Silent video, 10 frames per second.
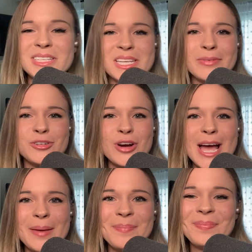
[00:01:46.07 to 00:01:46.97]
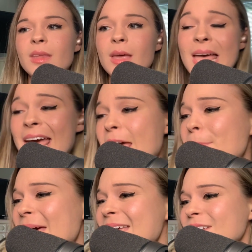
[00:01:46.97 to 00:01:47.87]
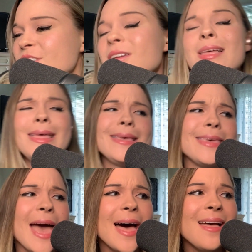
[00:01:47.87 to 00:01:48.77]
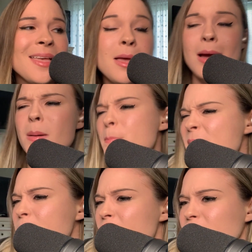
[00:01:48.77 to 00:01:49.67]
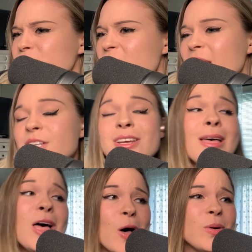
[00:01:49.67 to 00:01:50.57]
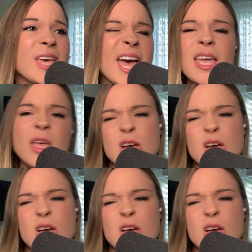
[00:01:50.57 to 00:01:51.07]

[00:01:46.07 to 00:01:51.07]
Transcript: Let's give it a try. Hey, Paige. Yeah? Beatbox challenge. Okay.